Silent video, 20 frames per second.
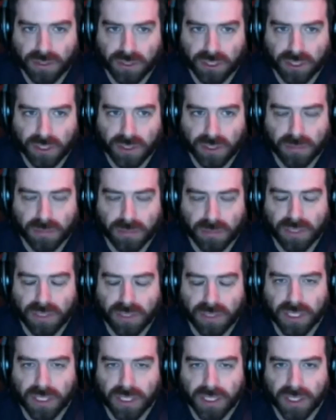
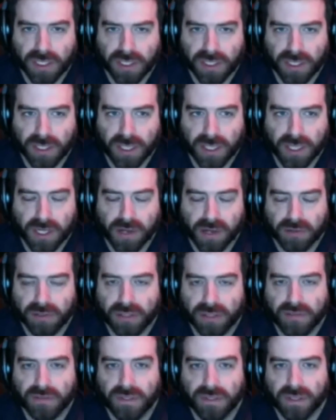completely
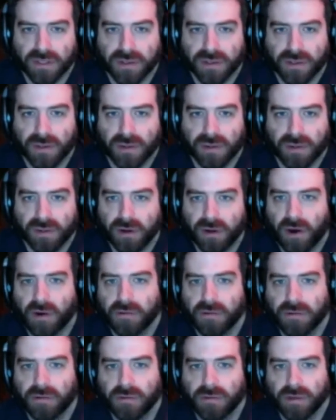egotistical
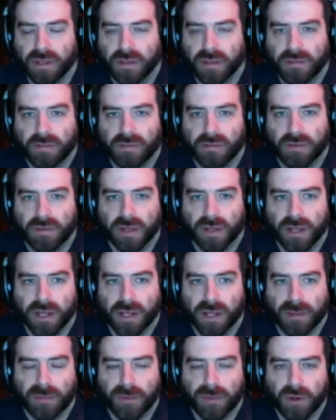narcissist
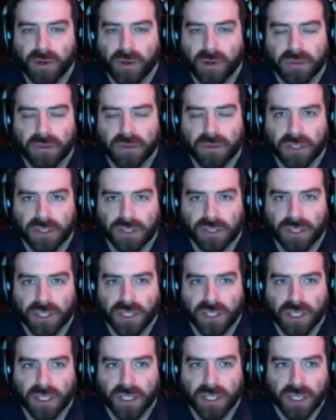who was just,
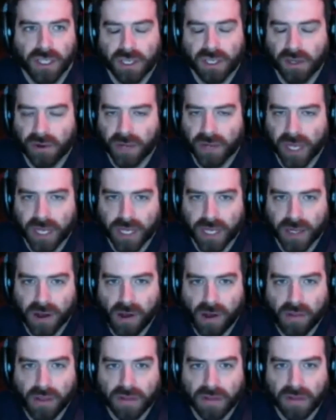hitting all
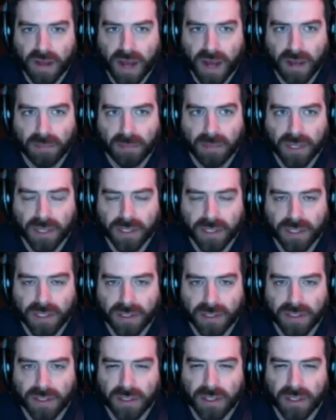these hot button
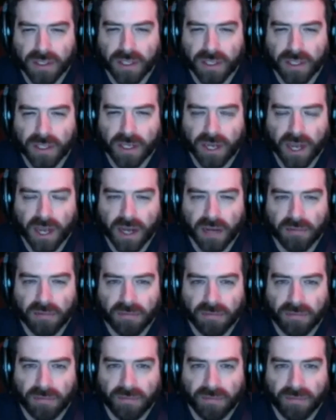kind of,
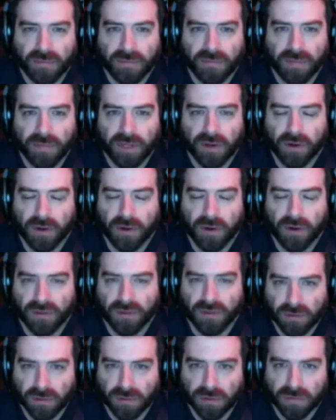
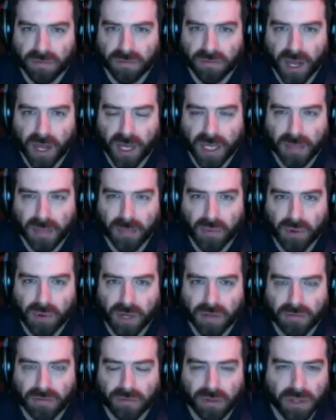conservative talking
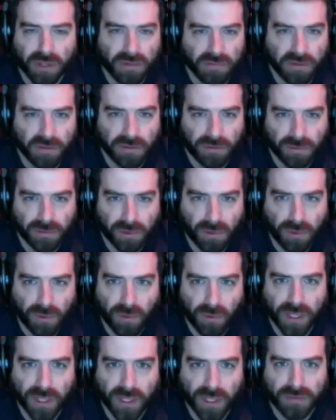points, really visceral
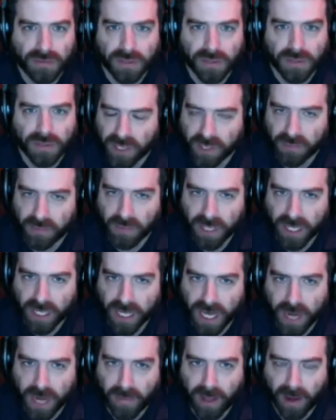ones. He
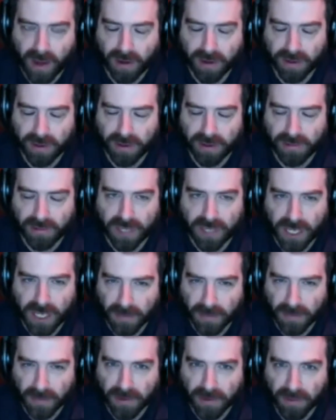came out onto the scene
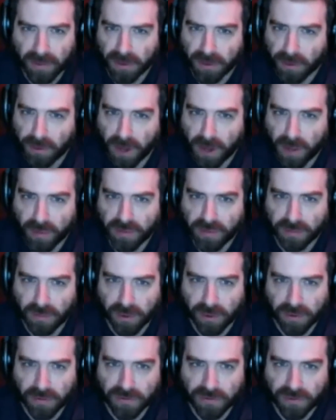with Obama's
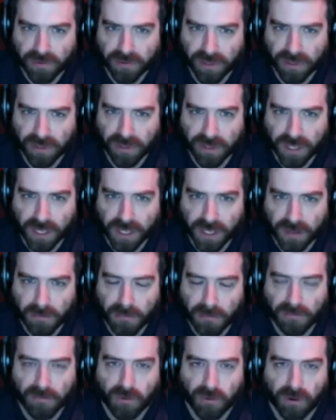birth certificate
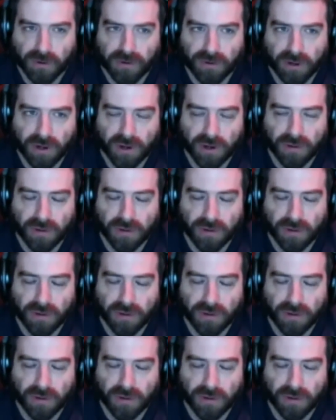before he started,